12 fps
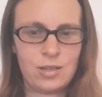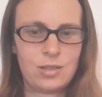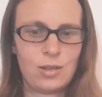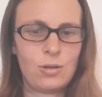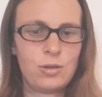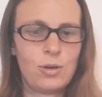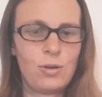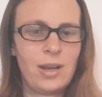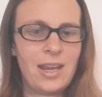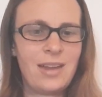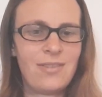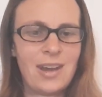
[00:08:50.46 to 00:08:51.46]
So do
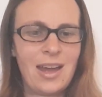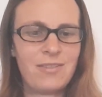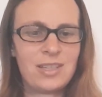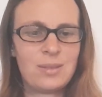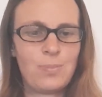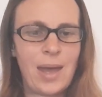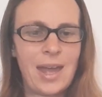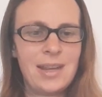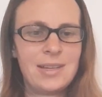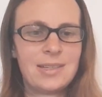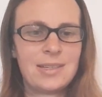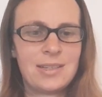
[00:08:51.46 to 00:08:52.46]
leave enough
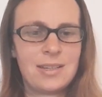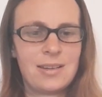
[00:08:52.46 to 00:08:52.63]
space